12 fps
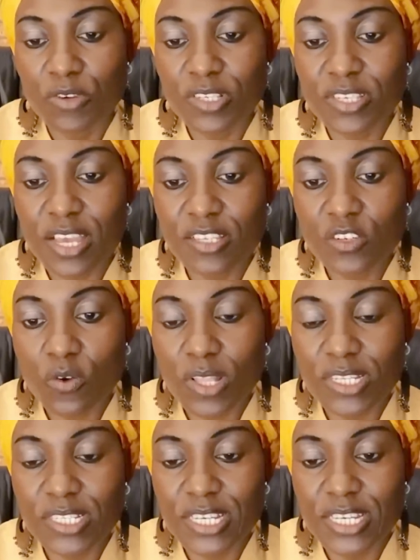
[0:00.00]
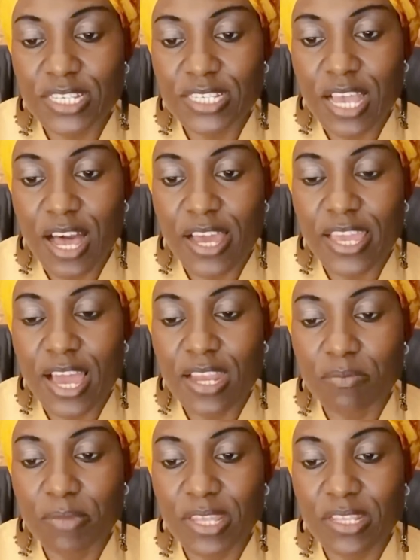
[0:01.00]
Research quality is high
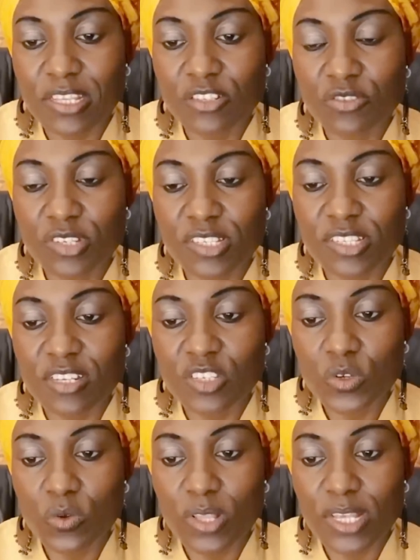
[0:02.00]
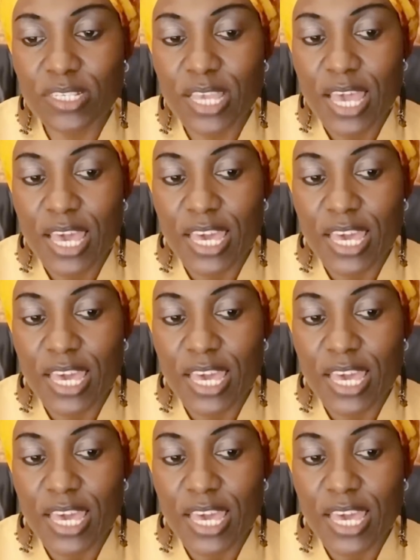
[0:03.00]
and mainly Tunisian scholars